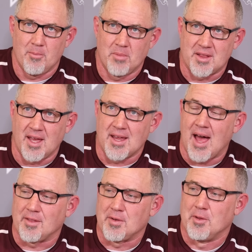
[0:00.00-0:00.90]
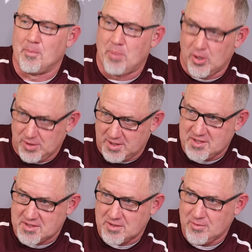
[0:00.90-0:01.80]
But they got to the
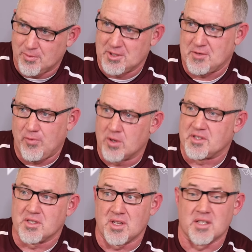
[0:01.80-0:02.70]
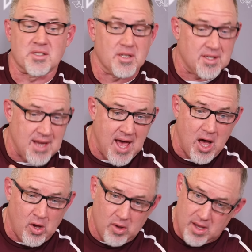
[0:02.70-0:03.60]
bonus, which forces us to
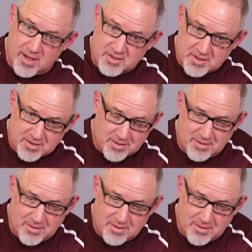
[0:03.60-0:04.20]
now it's